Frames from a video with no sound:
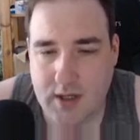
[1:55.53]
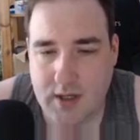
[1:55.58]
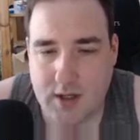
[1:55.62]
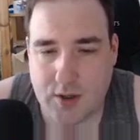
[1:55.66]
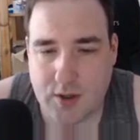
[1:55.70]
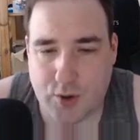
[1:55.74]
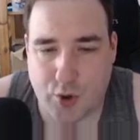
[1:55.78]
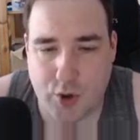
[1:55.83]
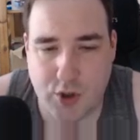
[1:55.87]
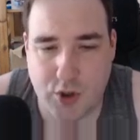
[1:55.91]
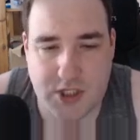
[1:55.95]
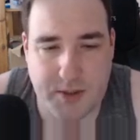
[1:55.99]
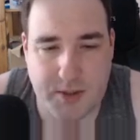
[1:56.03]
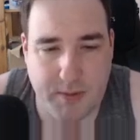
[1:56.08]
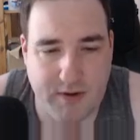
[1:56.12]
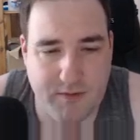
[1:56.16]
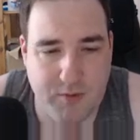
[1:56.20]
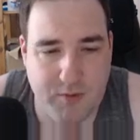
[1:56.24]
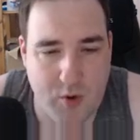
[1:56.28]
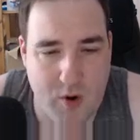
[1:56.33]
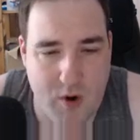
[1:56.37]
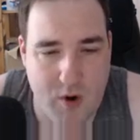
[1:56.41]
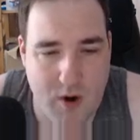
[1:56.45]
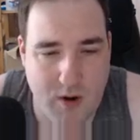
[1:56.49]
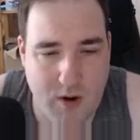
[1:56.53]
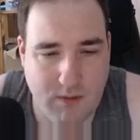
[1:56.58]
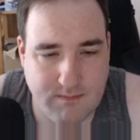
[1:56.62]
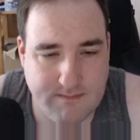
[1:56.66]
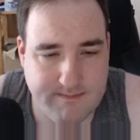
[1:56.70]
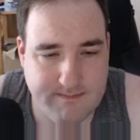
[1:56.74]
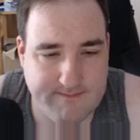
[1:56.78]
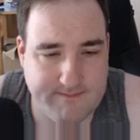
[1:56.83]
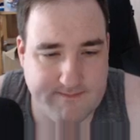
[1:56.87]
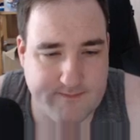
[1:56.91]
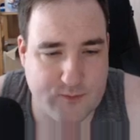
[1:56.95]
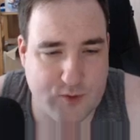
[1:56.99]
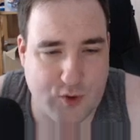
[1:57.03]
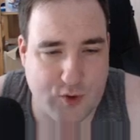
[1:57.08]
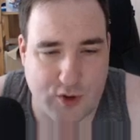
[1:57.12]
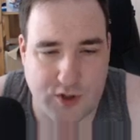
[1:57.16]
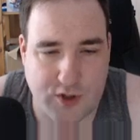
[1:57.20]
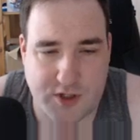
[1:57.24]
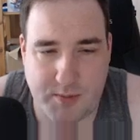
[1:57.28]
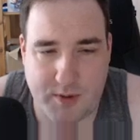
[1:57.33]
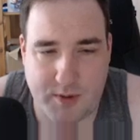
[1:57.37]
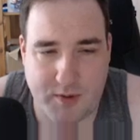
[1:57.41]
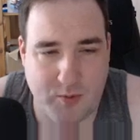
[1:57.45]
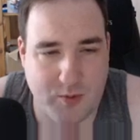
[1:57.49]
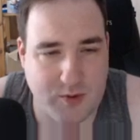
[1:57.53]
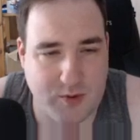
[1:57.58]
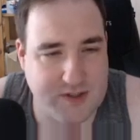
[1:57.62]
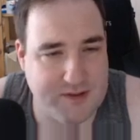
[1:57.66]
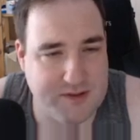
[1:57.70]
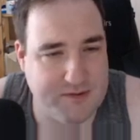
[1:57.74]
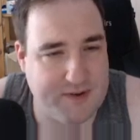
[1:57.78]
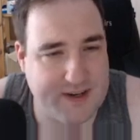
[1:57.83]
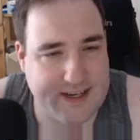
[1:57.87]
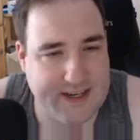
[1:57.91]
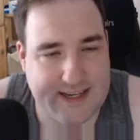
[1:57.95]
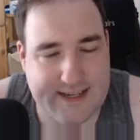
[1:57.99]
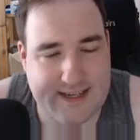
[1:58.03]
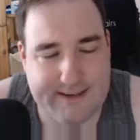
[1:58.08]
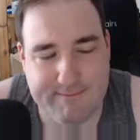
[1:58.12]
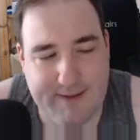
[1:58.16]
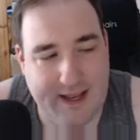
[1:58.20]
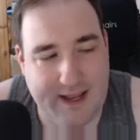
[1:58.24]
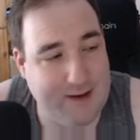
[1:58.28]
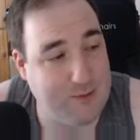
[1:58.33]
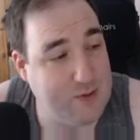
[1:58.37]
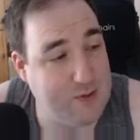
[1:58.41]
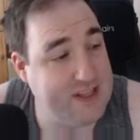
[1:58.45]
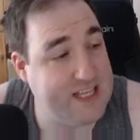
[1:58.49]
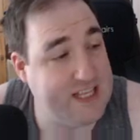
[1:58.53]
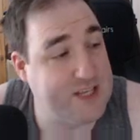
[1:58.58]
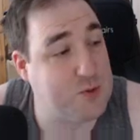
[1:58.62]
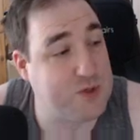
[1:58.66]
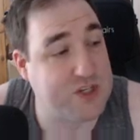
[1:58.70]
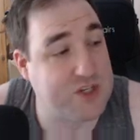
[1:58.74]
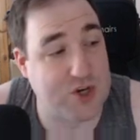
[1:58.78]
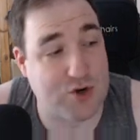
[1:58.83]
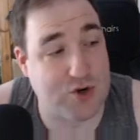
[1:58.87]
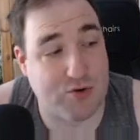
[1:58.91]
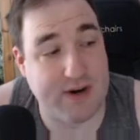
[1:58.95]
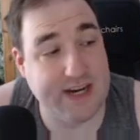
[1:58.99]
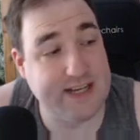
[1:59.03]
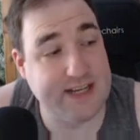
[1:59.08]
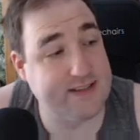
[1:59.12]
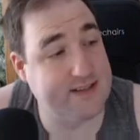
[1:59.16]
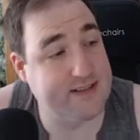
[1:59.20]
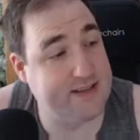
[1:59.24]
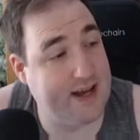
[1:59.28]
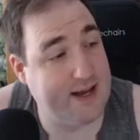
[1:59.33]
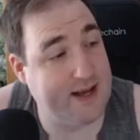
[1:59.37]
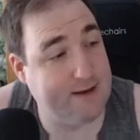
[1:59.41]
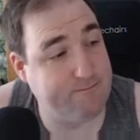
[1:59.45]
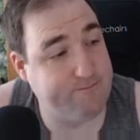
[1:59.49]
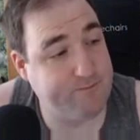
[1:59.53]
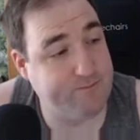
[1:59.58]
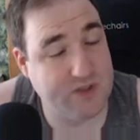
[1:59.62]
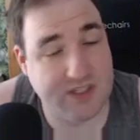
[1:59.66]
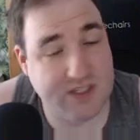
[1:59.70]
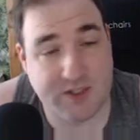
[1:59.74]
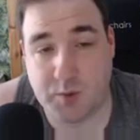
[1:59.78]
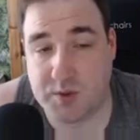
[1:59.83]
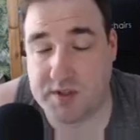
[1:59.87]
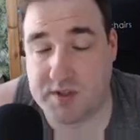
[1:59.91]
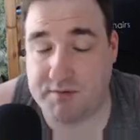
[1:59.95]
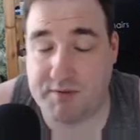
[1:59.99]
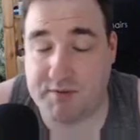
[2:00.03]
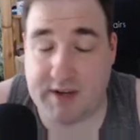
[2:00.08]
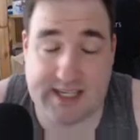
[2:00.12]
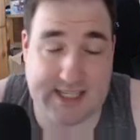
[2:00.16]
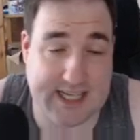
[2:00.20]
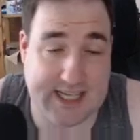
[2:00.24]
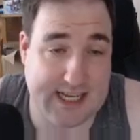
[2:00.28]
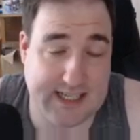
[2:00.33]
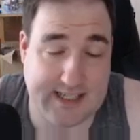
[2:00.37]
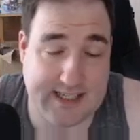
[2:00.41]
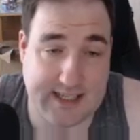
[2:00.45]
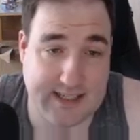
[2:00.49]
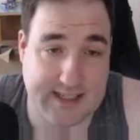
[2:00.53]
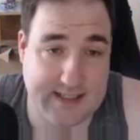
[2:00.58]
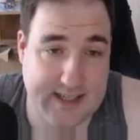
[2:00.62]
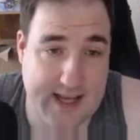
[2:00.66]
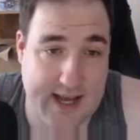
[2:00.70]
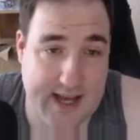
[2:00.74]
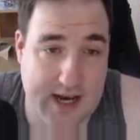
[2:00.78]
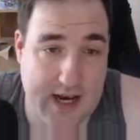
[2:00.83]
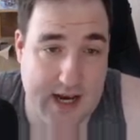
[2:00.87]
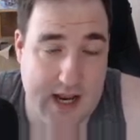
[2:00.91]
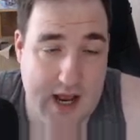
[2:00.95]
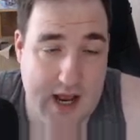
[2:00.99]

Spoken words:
Crucible of War. Crucible of War is this was a great set. This was a fantastic set.